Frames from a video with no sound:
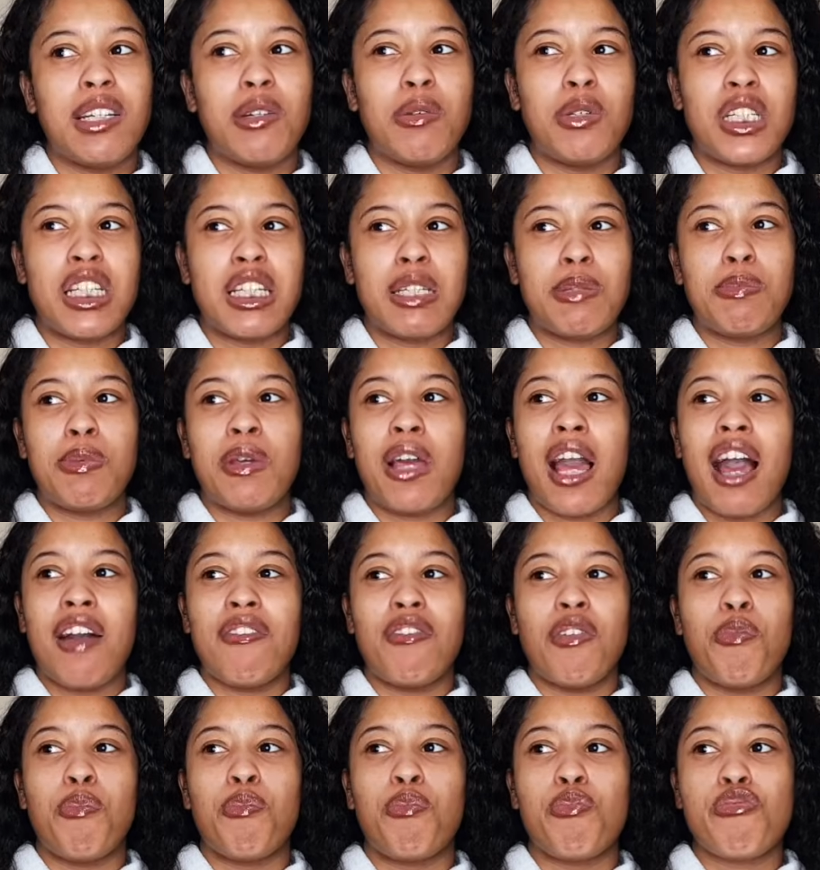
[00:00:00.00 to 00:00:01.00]
just have
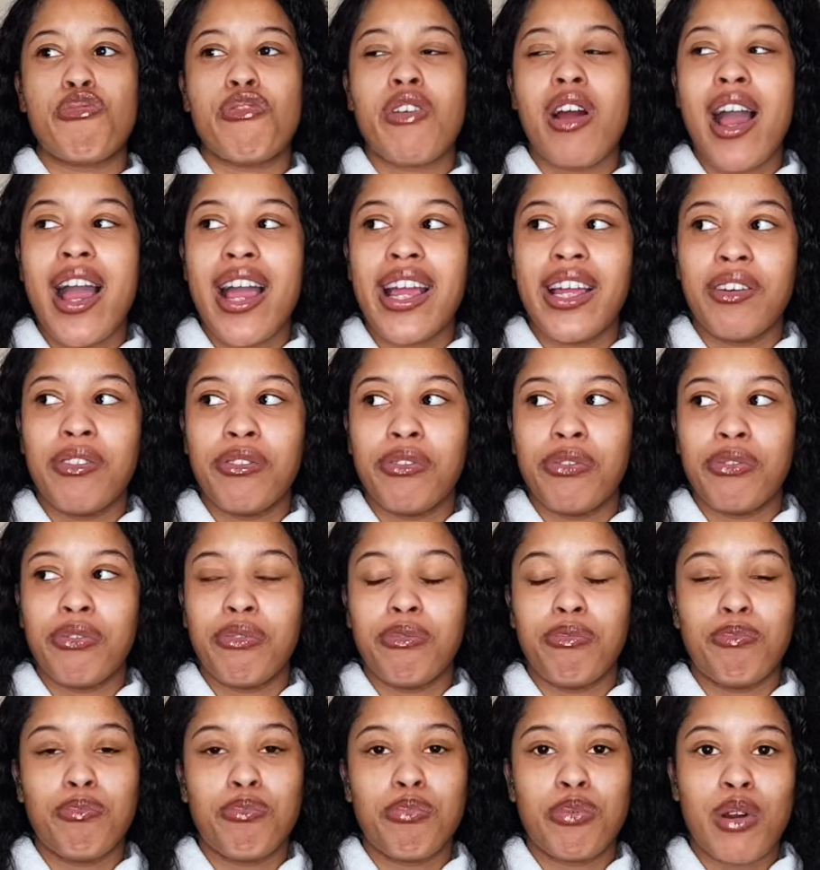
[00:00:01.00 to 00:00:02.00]
a bright
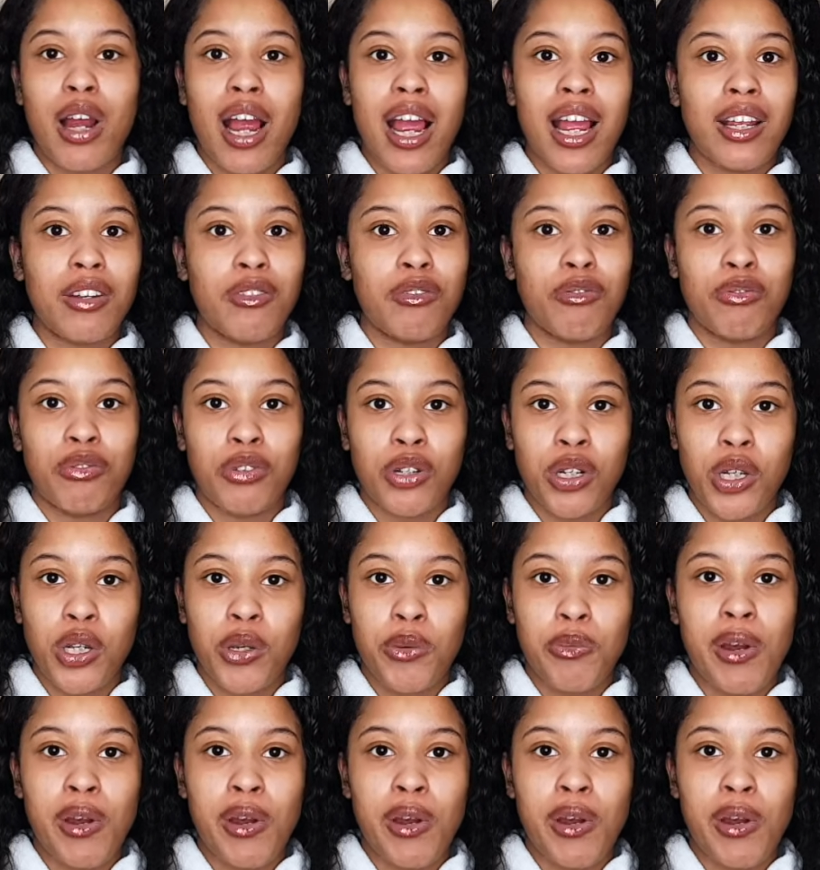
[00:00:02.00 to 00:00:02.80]
room.